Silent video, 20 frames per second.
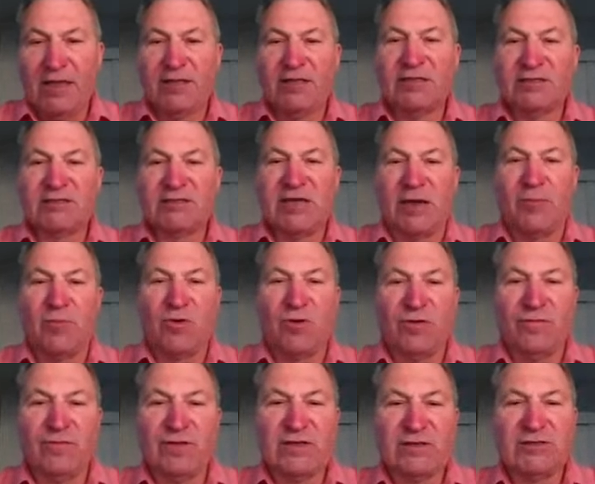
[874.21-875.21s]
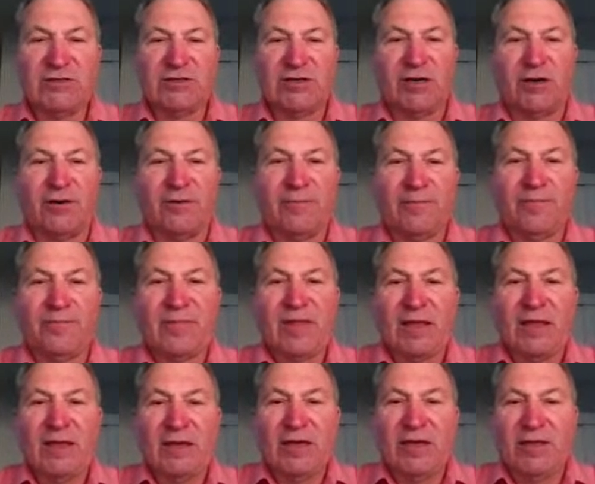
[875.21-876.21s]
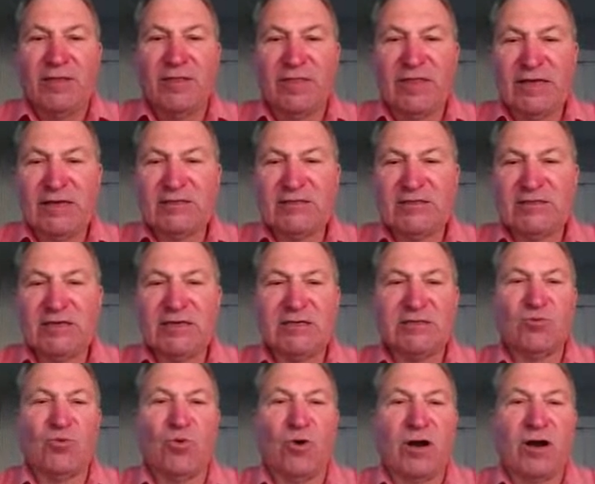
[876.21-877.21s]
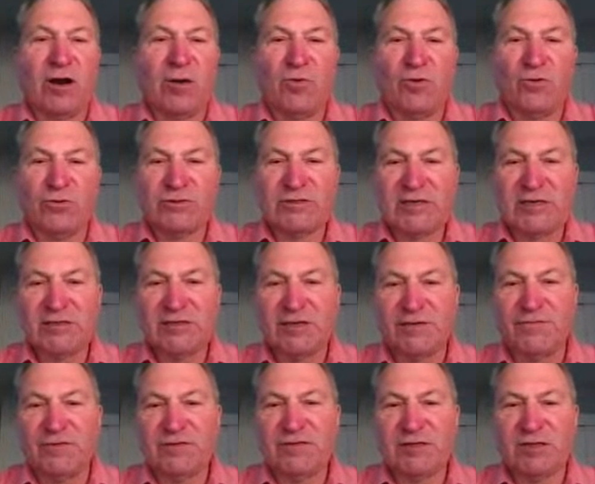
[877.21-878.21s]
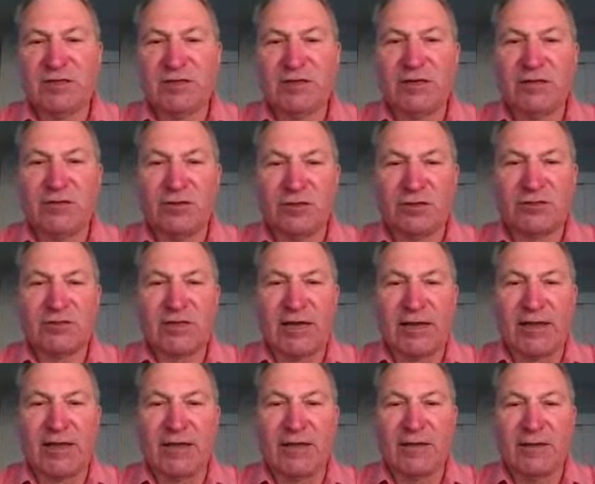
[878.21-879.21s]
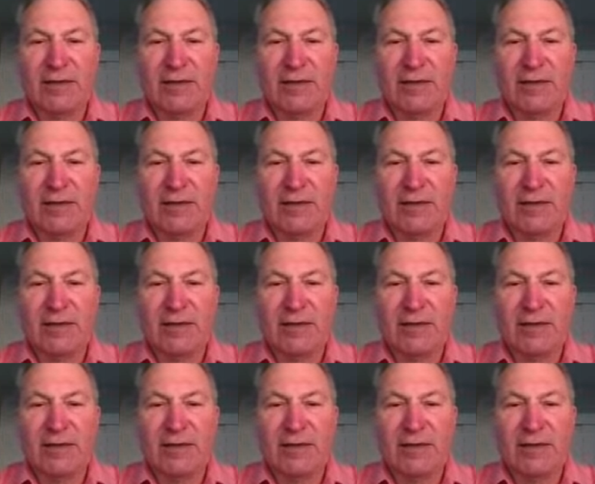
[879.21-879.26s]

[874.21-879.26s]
in December of this year. This is what our processing facility looks like.